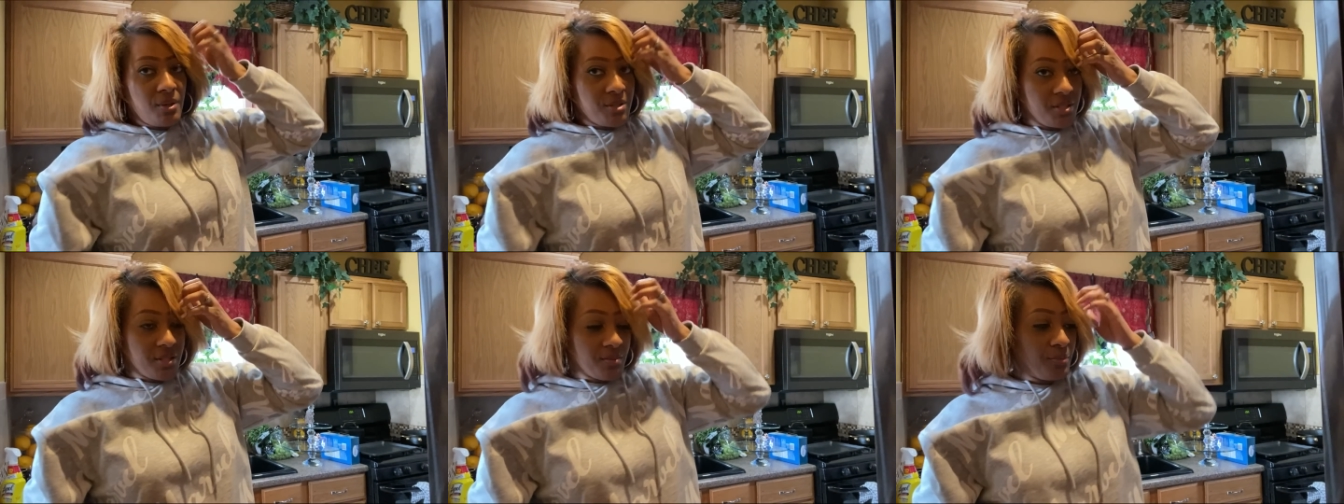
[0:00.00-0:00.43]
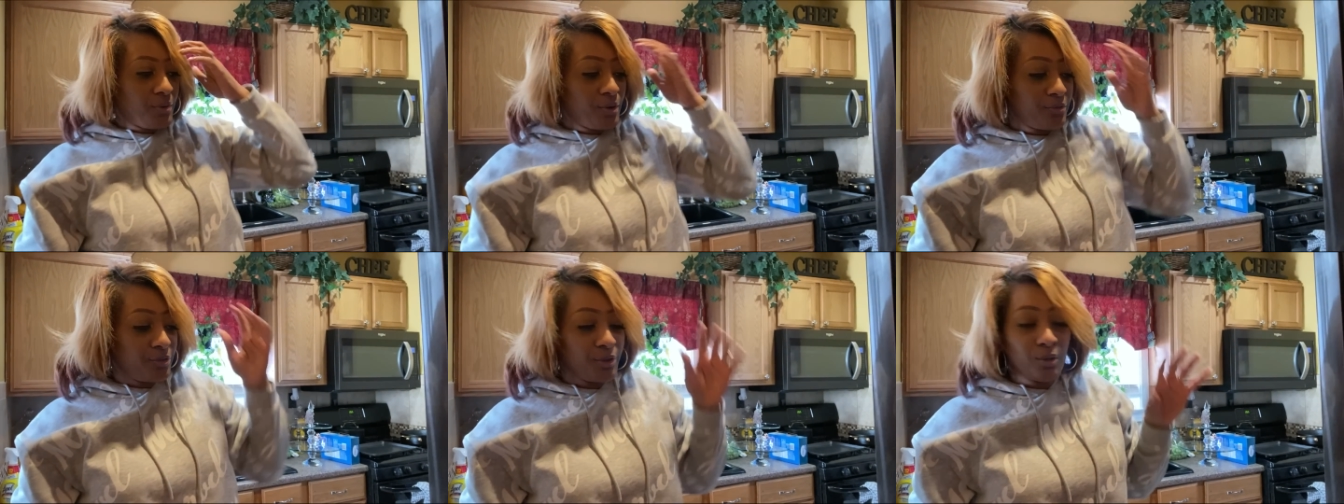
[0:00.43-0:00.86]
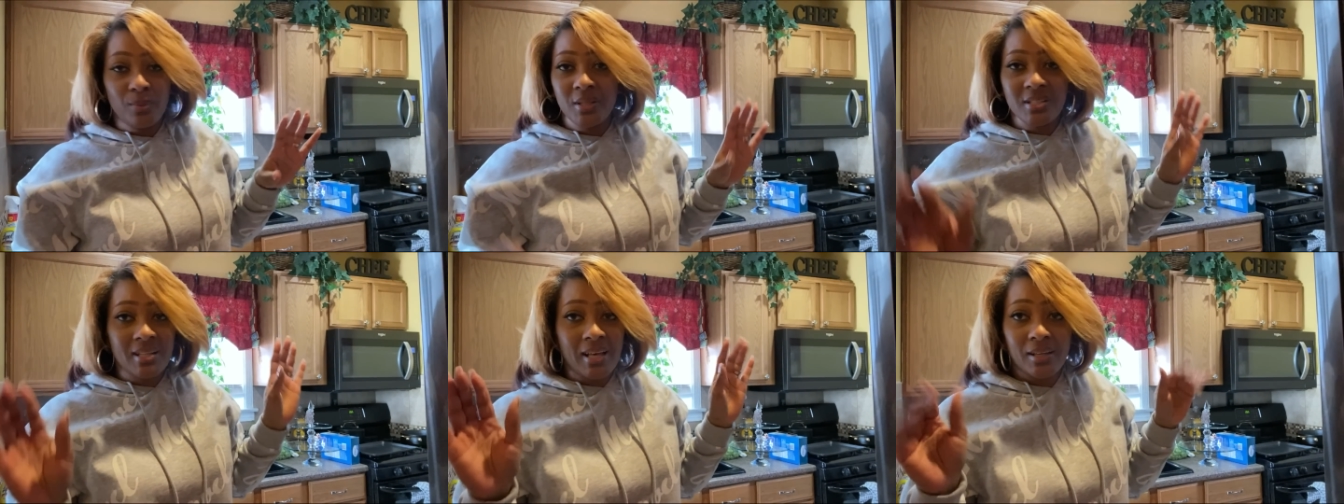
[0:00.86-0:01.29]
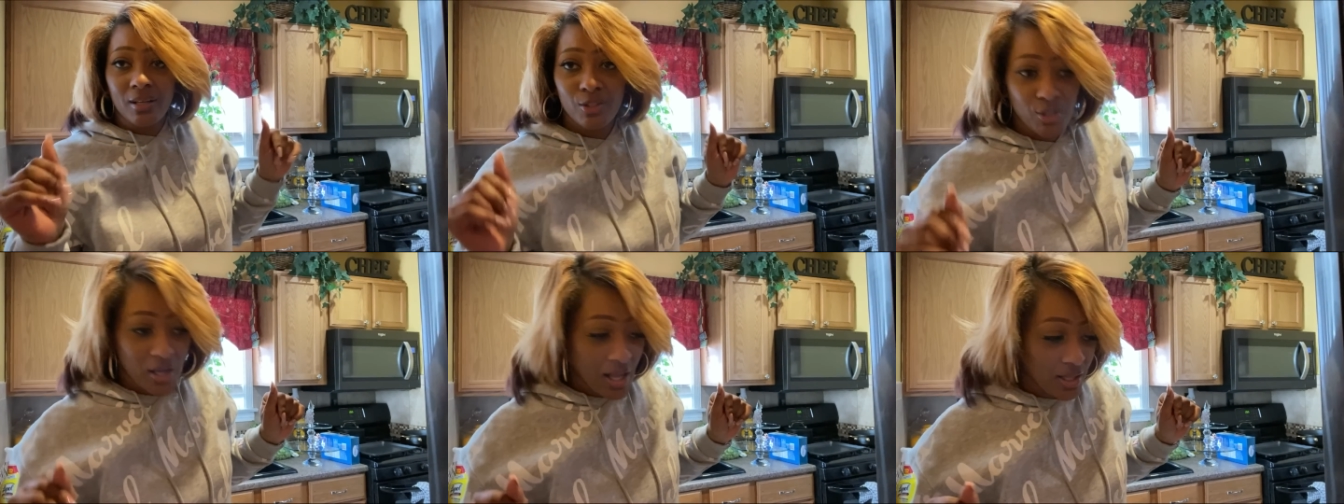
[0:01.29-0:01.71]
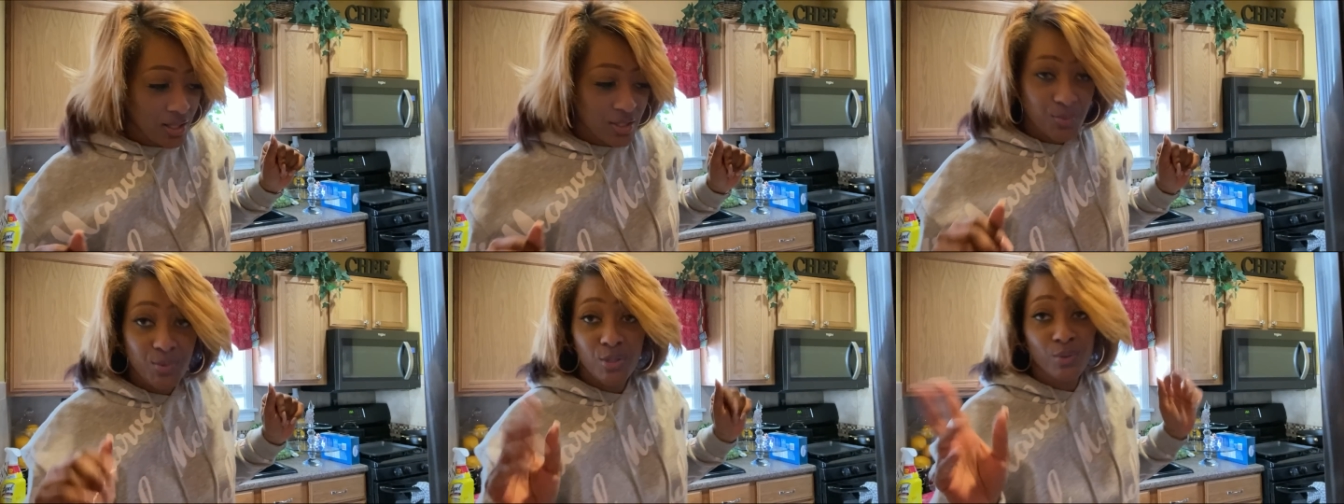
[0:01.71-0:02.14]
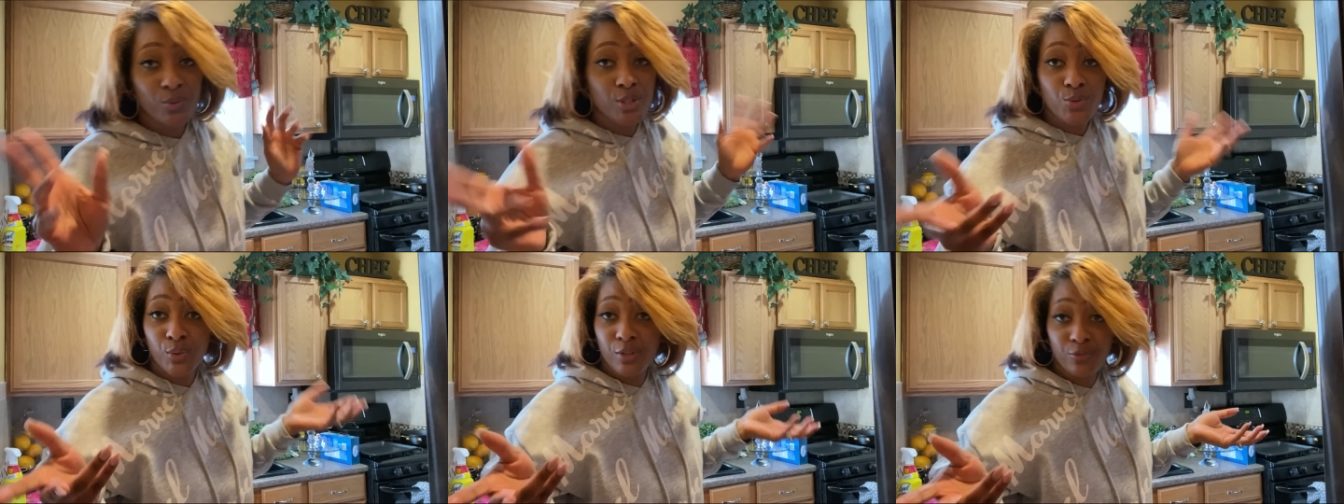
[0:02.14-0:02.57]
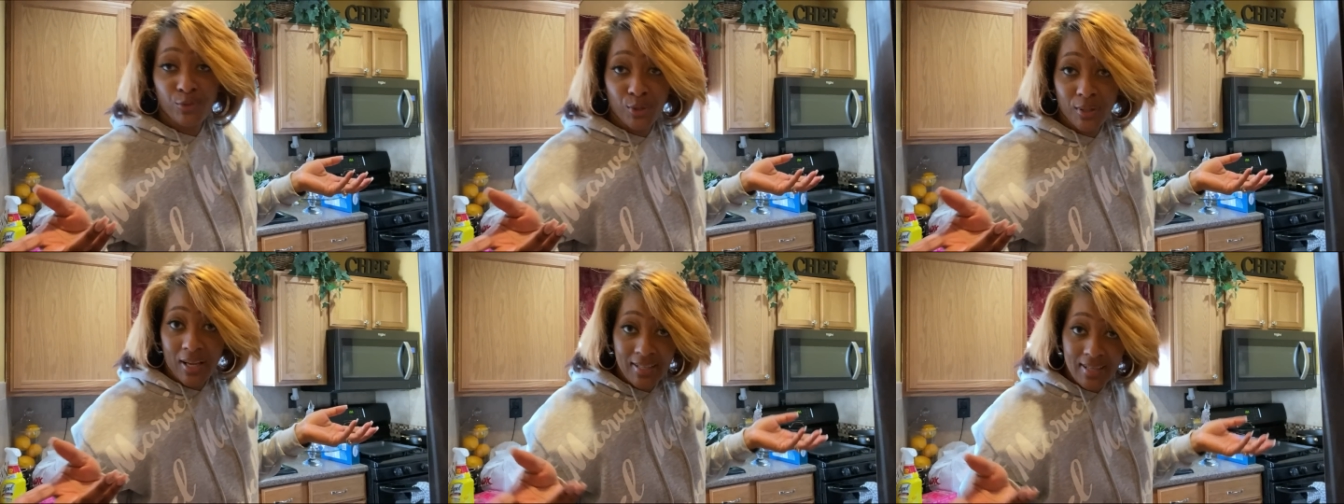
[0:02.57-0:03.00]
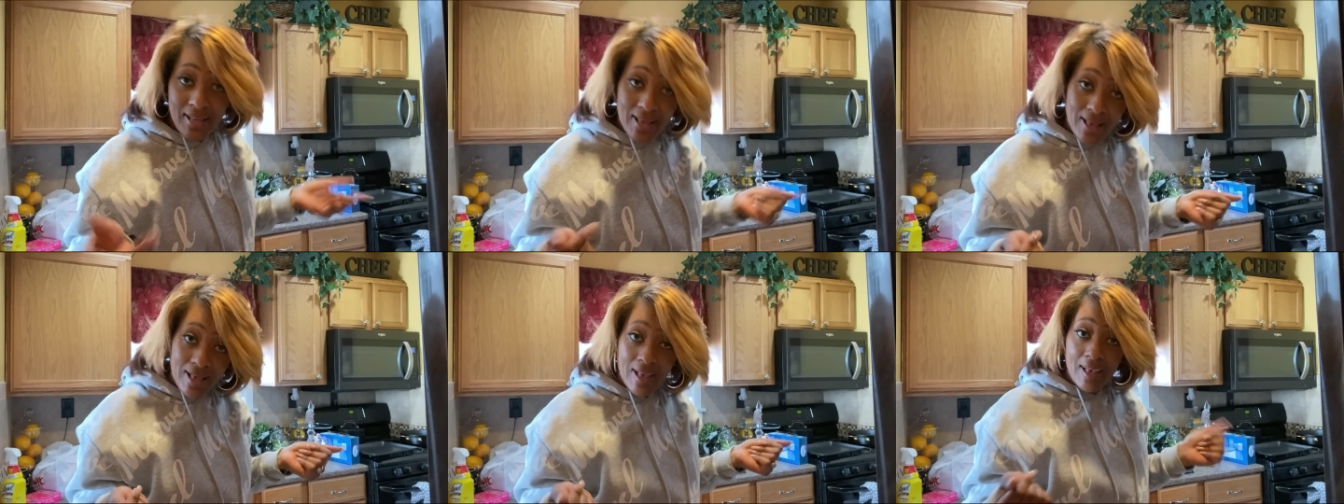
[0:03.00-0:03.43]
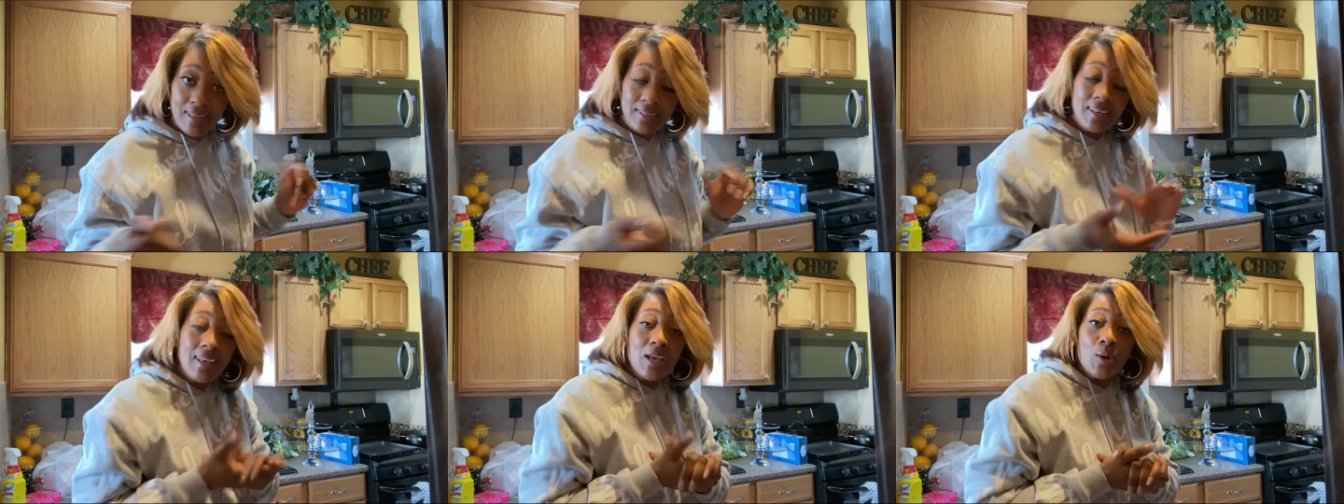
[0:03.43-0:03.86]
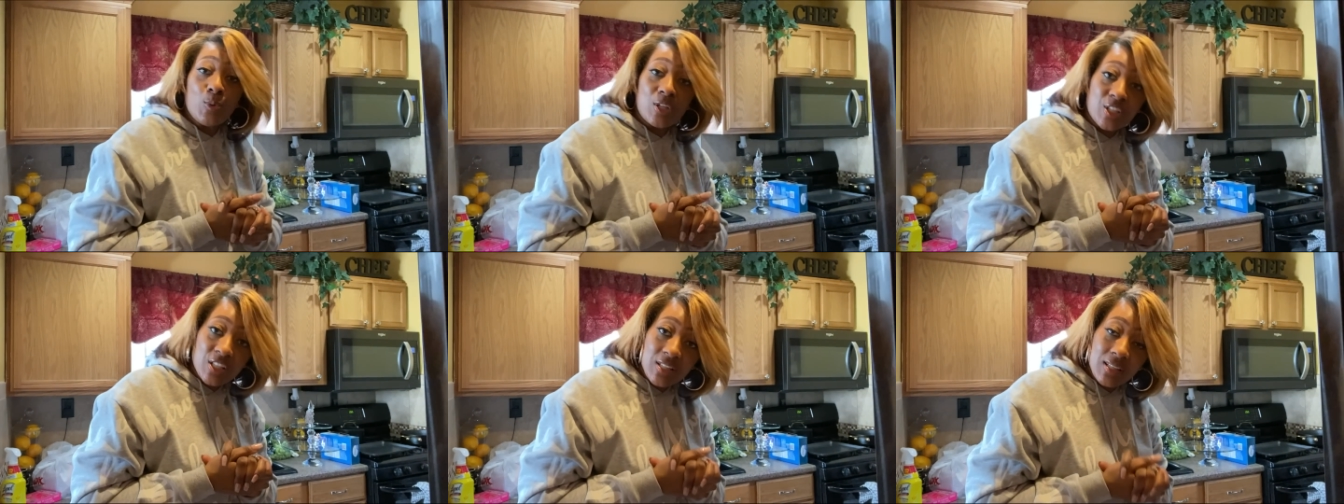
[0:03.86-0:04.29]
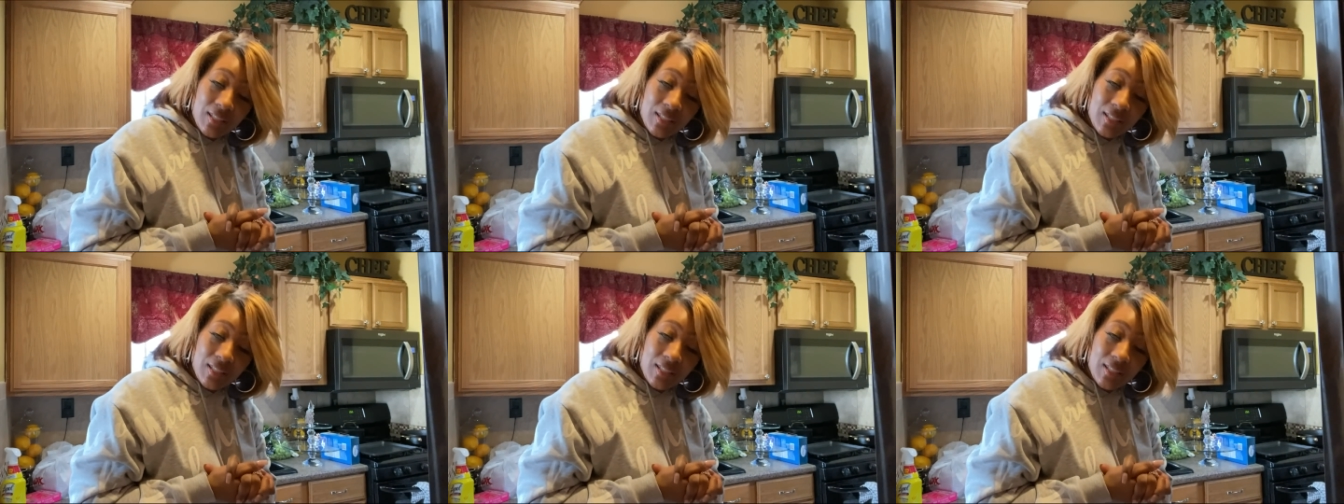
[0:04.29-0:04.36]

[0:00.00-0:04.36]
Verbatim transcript: Purchased some perfume. It's not a $100. It was only $24.99, which is